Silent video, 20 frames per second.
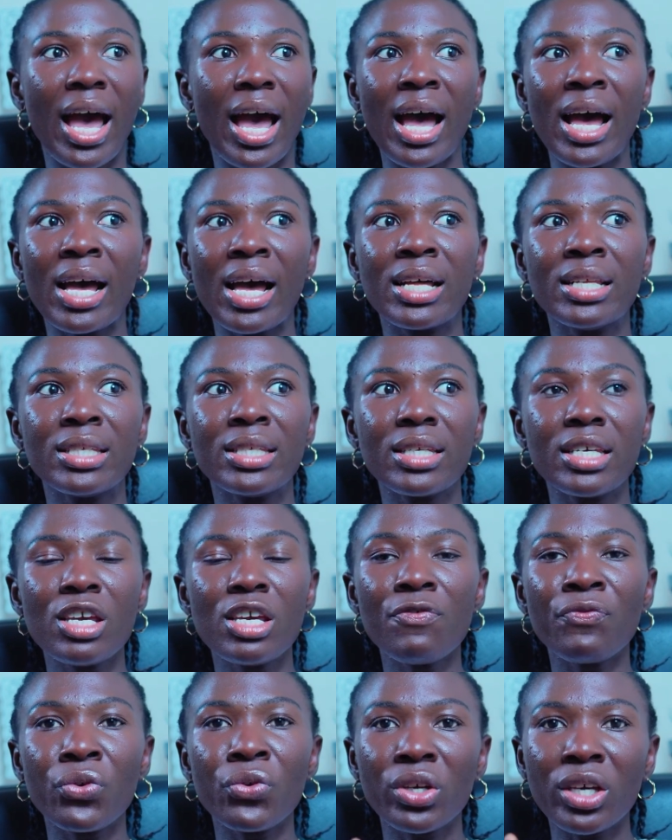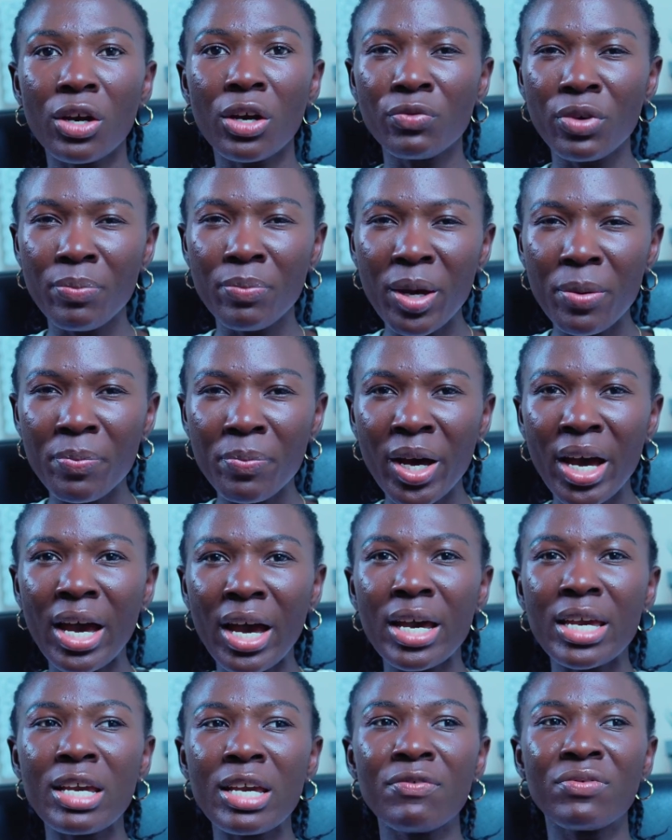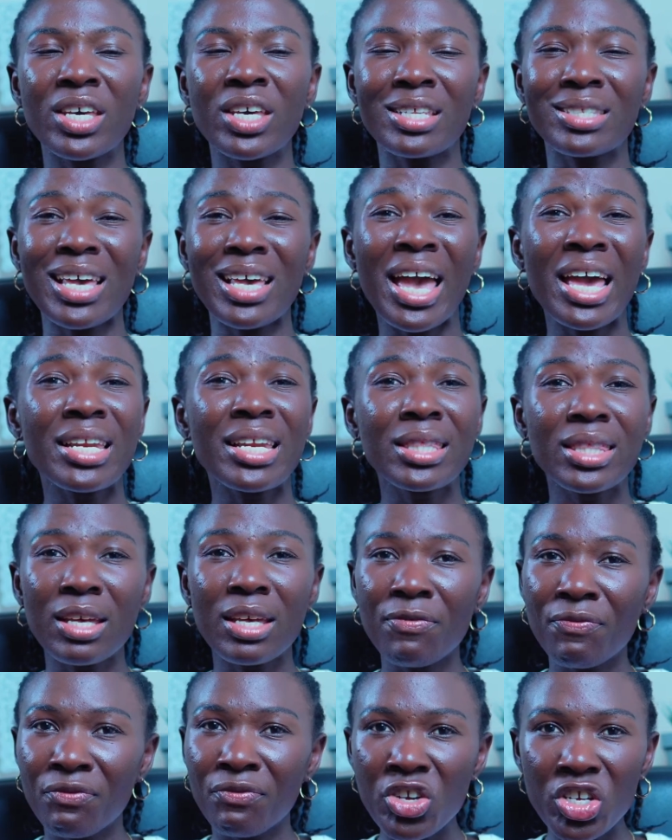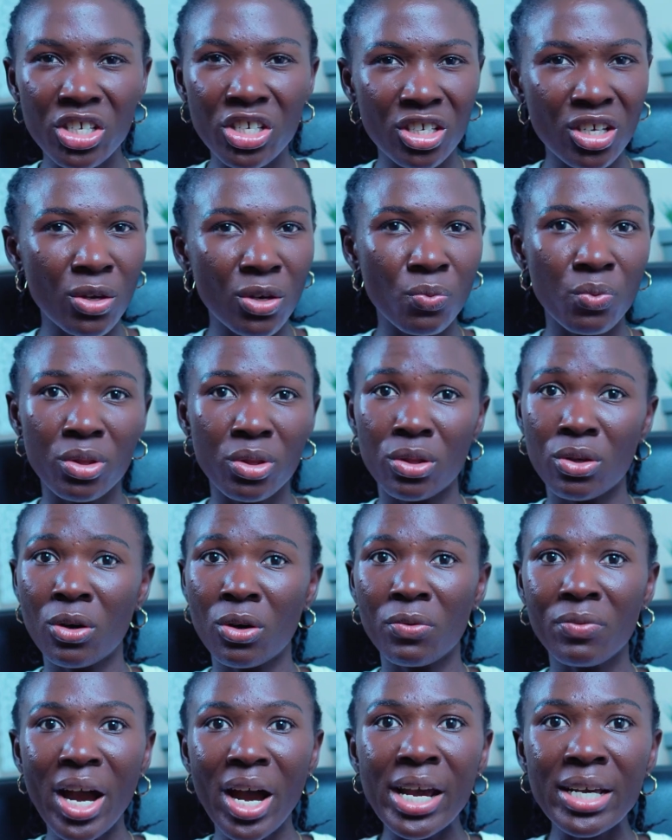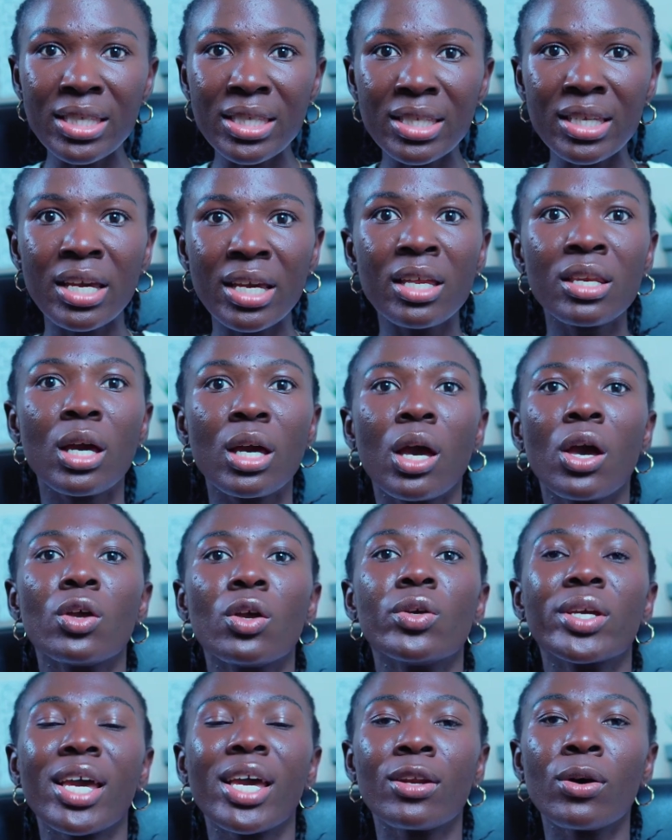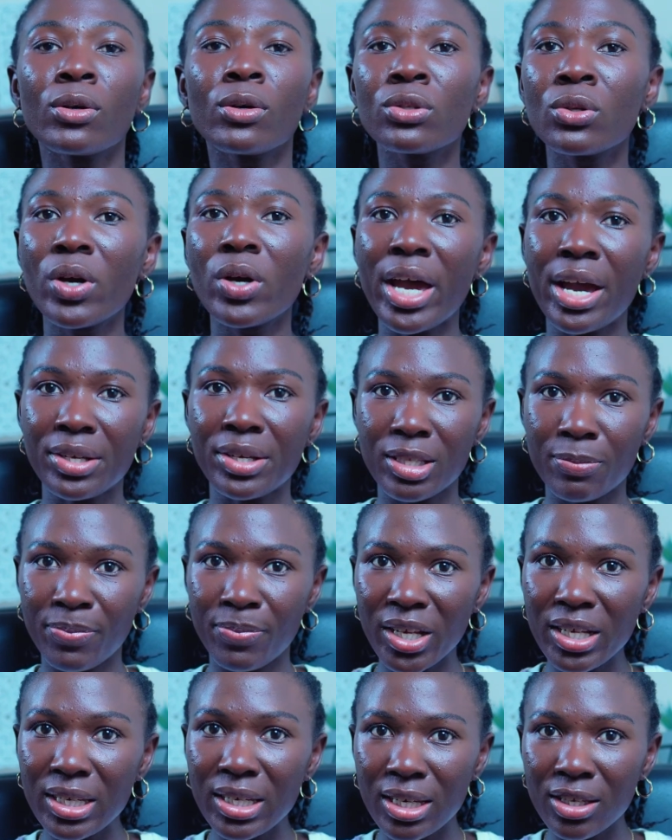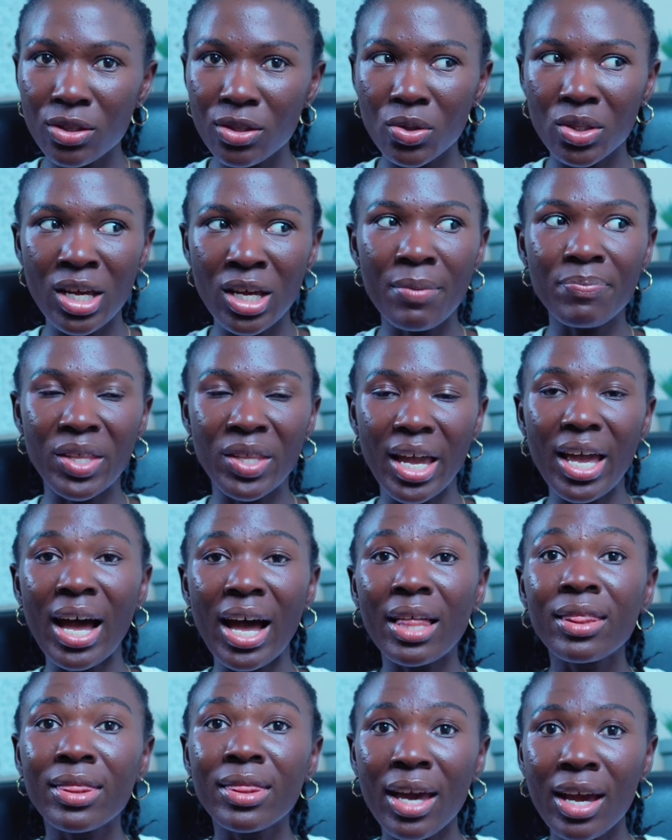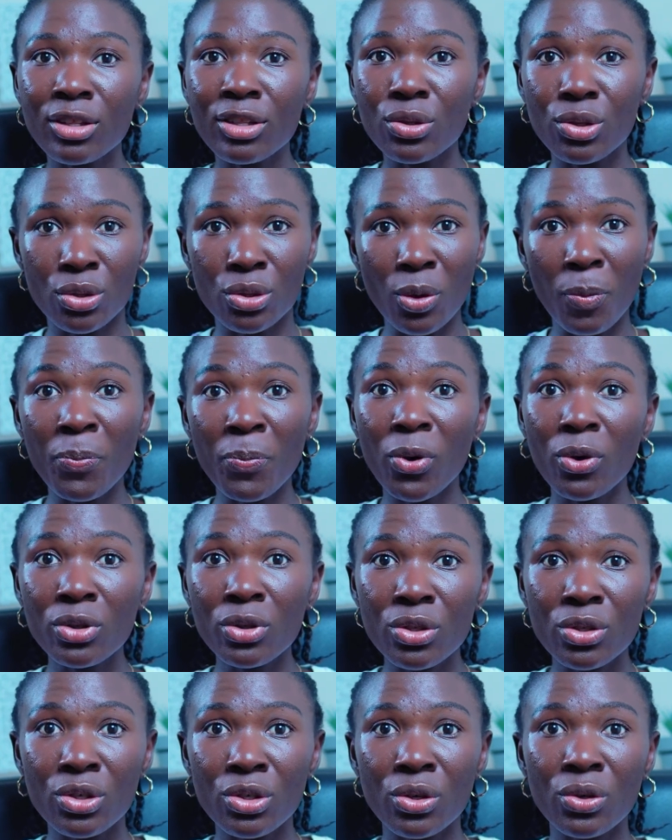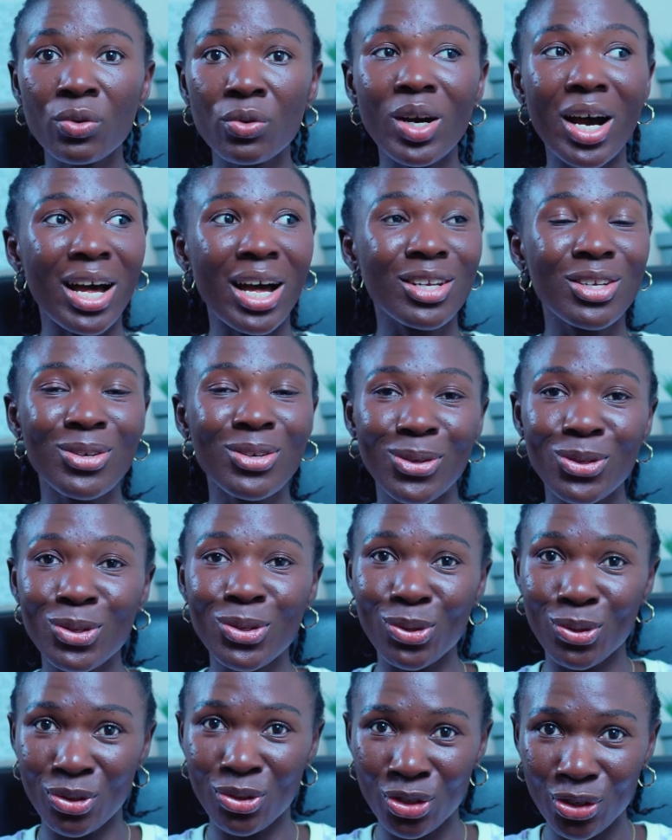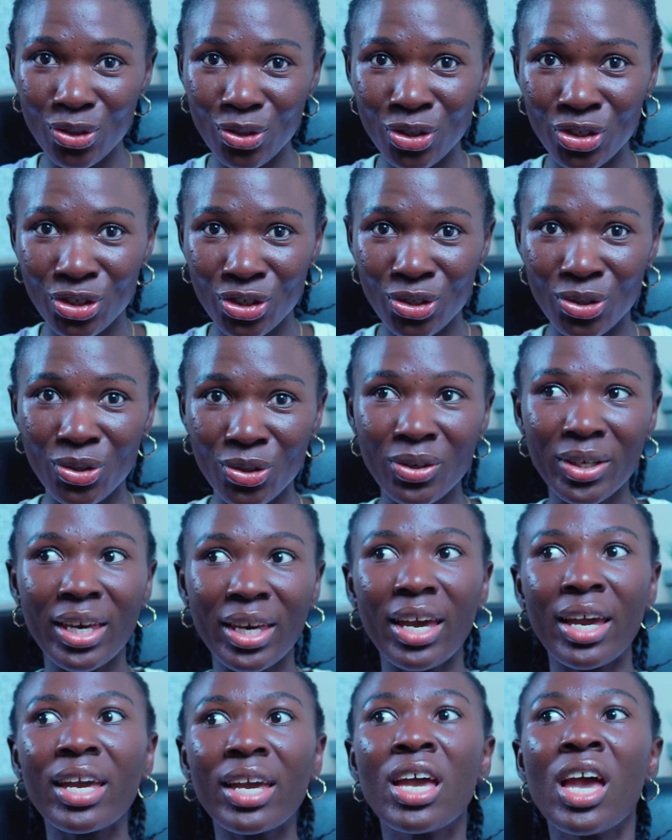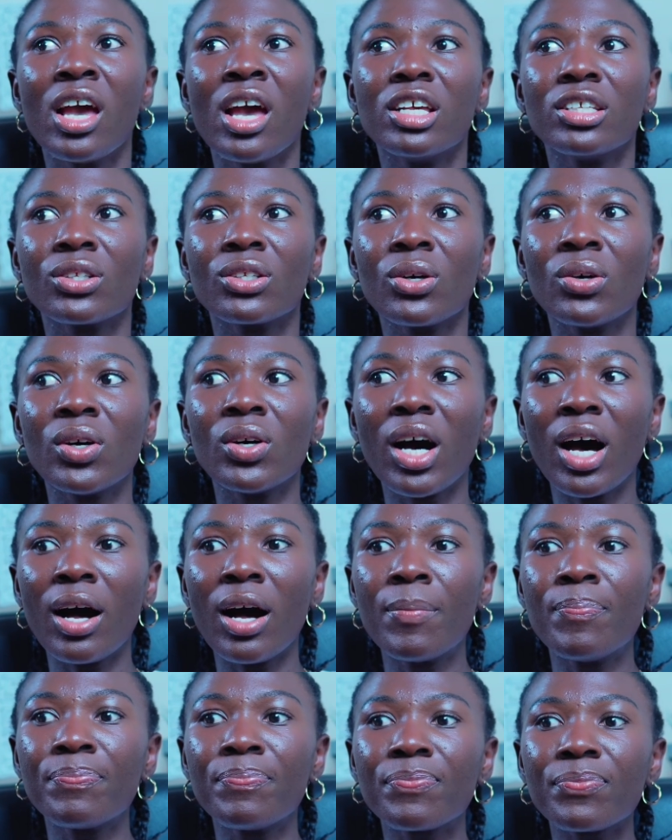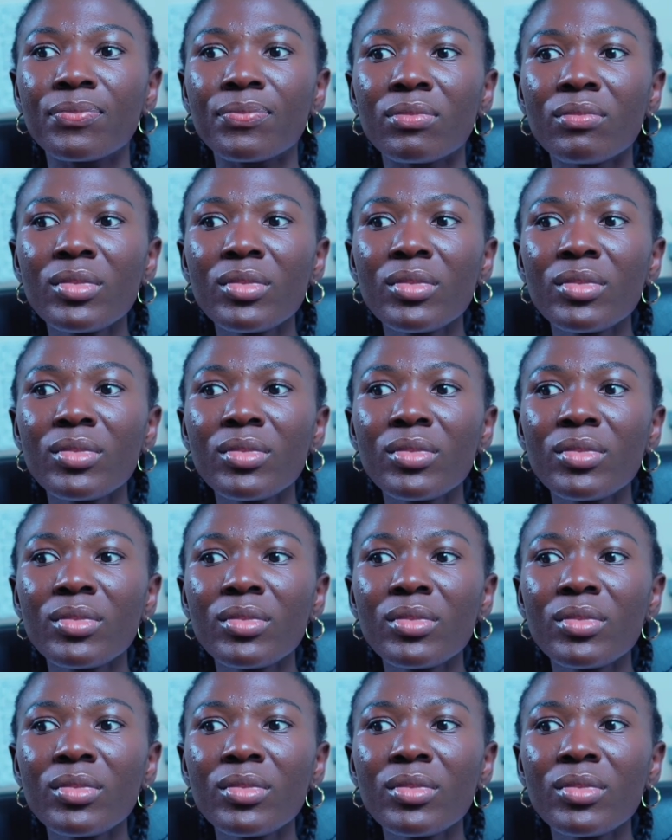And if you can remember, if there's anything fishy with your writing, you can also explain this to them. They are there to support you and not to judge you, okay? So,